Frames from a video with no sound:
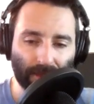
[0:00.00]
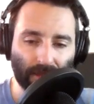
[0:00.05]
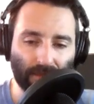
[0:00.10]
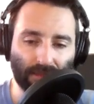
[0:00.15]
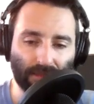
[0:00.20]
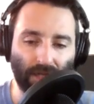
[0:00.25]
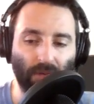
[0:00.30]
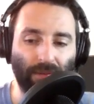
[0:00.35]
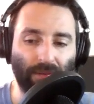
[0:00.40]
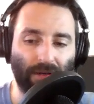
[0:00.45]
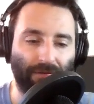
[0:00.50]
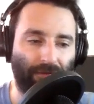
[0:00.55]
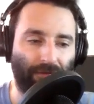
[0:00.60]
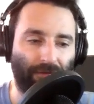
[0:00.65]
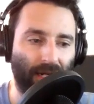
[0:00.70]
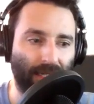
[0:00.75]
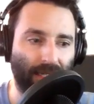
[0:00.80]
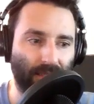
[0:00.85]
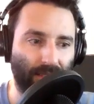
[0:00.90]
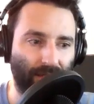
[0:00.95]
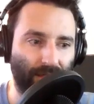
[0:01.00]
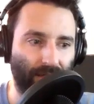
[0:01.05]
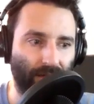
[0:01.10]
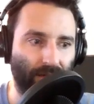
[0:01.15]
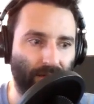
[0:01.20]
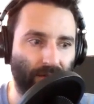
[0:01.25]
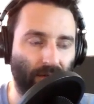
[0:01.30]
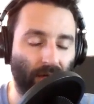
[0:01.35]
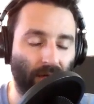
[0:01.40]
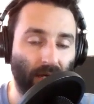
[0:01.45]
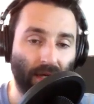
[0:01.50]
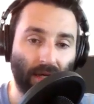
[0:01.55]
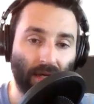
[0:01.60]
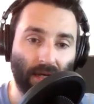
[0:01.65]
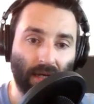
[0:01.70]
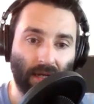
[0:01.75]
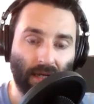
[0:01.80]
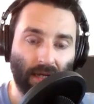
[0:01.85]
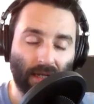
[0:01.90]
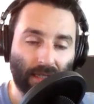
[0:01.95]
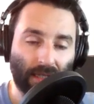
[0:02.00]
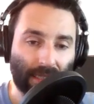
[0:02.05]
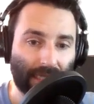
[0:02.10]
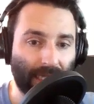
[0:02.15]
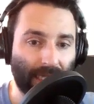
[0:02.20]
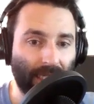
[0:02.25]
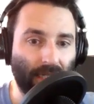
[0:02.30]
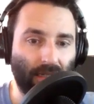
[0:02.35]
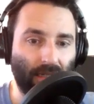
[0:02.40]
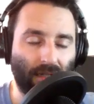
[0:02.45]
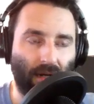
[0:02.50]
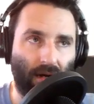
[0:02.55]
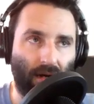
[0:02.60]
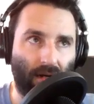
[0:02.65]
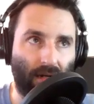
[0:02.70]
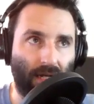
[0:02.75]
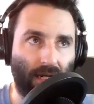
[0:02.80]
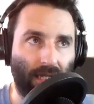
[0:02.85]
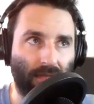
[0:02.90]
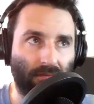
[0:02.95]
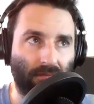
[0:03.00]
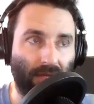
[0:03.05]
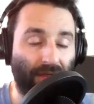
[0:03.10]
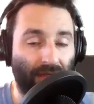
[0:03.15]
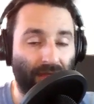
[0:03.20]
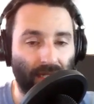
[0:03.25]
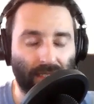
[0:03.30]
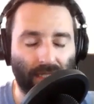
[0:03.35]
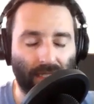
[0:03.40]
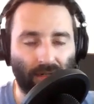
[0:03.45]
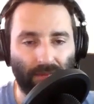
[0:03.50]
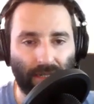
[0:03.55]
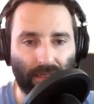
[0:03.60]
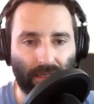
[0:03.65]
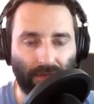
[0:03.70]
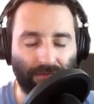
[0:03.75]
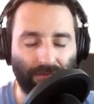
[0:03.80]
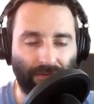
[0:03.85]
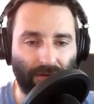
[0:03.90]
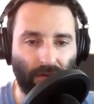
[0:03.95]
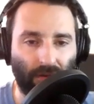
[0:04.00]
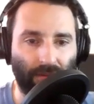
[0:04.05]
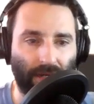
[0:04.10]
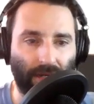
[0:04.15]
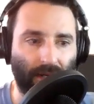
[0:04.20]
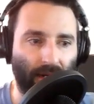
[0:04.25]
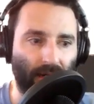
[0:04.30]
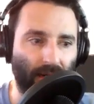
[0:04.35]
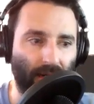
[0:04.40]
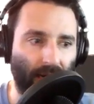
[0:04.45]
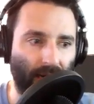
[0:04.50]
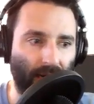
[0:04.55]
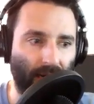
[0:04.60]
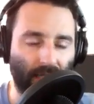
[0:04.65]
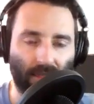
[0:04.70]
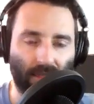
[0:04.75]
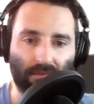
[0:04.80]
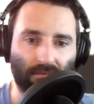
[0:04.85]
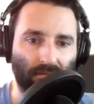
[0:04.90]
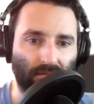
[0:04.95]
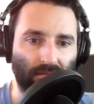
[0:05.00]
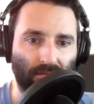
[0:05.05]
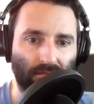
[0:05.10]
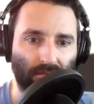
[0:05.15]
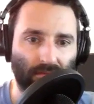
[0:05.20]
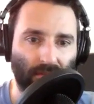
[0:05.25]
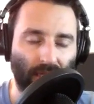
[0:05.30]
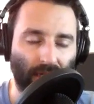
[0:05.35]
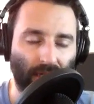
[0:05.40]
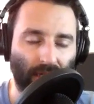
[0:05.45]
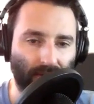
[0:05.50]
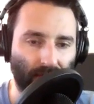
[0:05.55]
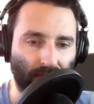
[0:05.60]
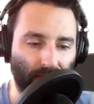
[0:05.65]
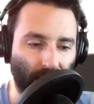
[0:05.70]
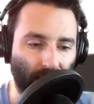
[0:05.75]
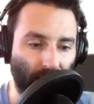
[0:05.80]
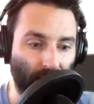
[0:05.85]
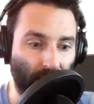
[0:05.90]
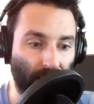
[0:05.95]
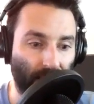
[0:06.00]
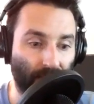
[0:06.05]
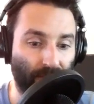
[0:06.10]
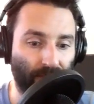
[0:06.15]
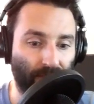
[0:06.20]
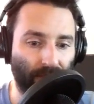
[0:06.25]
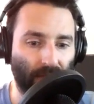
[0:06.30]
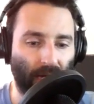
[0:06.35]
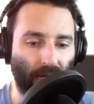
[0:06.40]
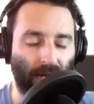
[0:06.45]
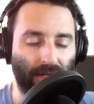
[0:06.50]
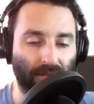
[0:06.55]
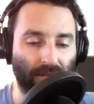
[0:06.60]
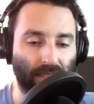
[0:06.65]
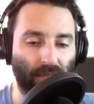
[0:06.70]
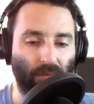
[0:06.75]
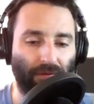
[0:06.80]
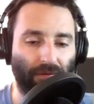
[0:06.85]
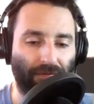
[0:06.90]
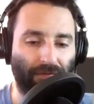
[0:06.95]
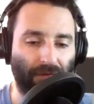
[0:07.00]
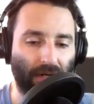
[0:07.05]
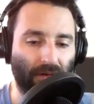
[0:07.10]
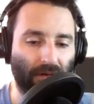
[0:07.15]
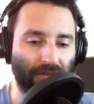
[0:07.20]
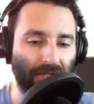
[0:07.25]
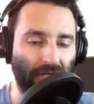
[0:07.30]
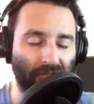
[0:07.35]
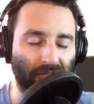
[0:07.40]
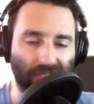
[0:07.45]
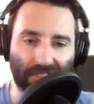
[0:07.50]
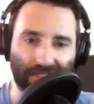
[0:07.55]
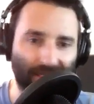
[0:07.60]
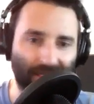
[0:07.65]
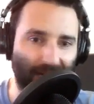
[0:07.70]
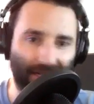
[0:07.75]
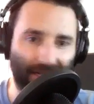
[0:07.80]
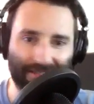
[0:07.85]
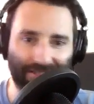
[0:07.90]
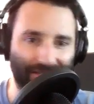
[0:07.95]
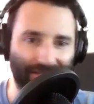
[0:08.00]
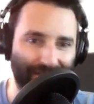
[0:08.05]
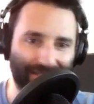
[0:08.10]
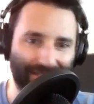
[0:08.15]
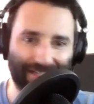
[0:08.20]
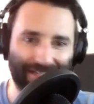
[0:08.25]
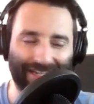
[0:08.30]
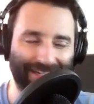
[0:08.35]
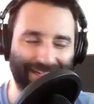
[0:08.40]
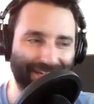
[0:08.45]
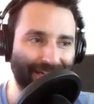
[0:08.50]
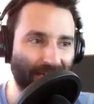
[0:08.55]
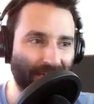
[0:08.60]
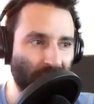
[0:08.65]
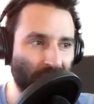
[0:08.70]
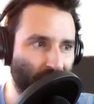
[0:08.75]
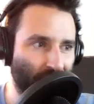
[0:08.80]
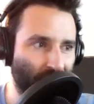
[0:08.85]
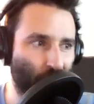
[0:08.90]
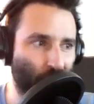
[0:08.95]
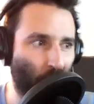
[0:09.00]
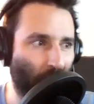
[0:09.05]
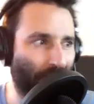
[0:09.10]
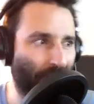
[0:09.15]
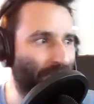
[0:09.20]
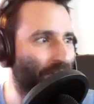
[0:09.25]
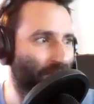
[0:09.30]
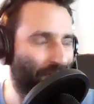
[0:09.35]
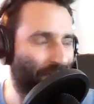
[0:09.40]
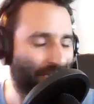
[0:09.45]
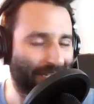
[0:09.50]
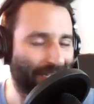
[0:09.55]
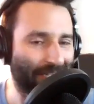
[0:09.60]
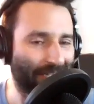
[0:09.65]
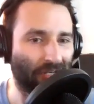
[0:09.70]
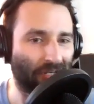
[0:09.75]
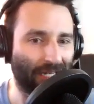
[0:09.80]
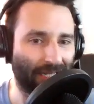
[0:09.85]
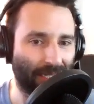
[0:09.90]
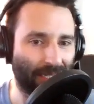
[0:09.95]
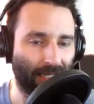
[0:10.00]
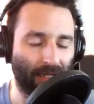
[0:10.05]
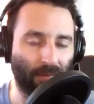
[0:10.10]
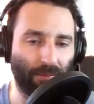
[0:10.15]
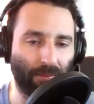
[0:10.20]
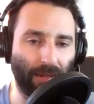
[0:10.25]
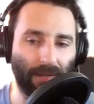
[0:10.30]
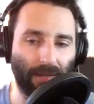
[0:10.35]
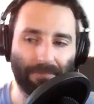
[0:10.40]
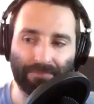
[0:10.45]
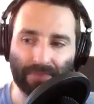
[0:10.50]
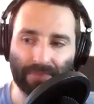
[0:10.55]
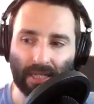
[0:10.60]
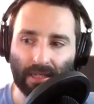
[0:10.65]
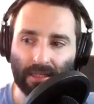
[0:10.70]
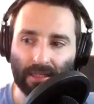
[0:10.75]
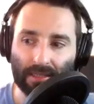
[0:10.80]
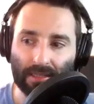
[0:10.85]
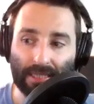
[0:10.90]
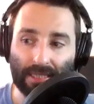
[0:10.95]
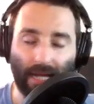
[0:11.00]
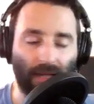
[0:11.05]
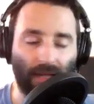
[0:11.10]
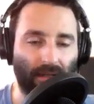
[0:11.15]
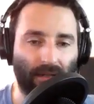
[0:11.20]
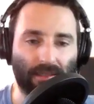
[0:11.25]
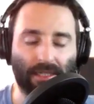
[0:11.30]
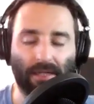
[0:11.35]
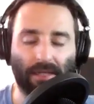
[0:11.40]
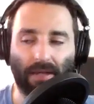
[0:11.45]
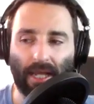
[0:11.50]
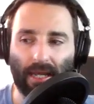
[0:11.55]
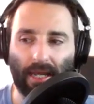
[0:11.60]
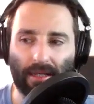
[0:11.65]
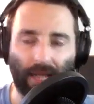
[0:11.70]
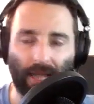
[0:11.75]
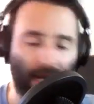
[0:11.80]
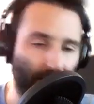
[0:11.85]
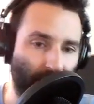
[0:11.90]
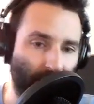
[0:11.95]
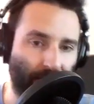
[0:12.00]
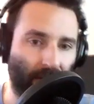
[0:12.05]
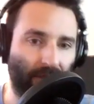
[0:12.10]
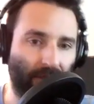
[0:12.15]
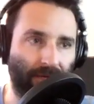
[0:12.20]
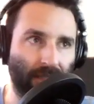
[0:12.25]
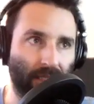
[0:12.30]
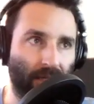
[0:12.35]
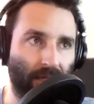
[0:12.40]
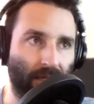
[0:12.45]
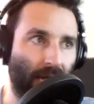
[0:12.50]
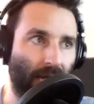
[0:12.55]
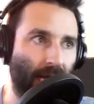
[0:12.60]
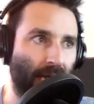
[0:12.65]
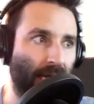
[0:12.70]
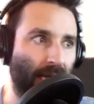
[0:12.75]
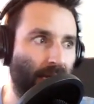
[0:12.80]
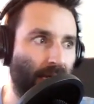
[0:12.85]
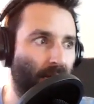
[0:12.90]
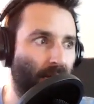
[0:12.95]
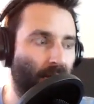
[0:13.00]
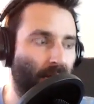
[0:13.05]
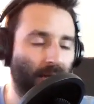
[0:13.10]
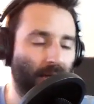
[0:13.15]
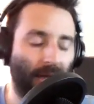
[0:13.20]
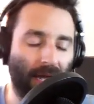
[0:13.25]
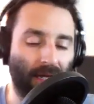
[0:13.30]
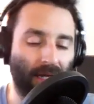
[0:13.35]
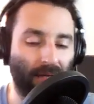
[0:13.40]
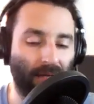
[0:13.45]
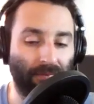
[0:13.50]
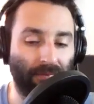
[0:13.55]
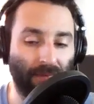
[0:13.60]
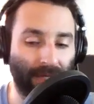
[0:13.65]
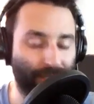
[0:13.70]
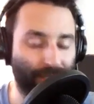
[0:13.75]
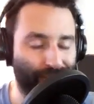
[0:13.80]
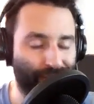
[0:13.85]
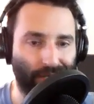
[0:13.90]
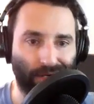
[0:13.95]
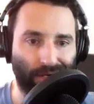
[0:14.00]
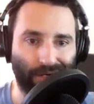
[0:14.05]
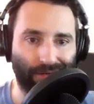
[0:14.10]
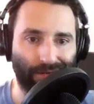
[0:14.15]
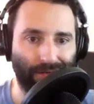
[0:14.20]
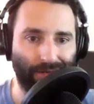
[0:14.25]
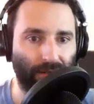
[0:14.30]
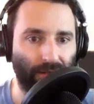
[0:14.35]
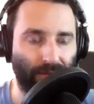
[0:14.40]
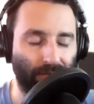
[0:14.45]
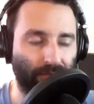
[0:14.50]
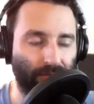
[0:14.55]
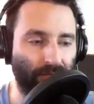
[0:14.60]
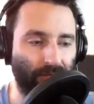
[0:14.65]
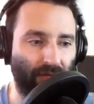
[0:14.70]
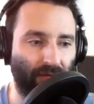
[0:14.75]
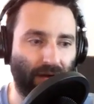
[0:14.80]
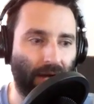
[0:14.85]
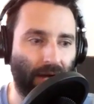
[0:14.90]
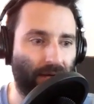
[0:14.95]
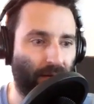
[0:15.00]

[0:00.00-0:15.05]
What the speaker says: don't be afraid to lean on the things that'll make them feel better in, you know, in kind of somewhat frequent doses, not just like drugging your kid or anything. But the Tylenol's okay, the ibuprofen's okay. And make sure you've got